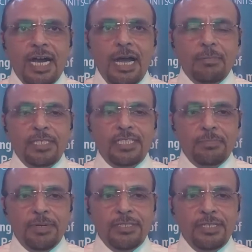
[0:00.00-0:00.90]
I am the
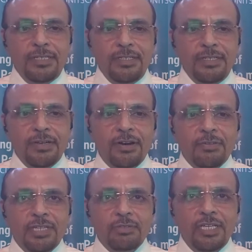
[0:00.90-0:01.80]
chairperson
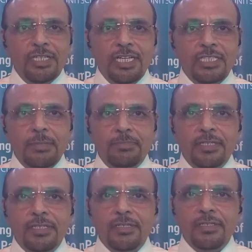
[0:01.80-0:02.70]
of South Asia
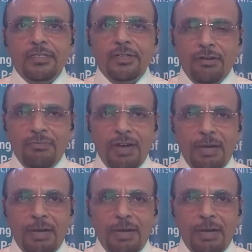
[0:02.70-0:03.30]
chapter of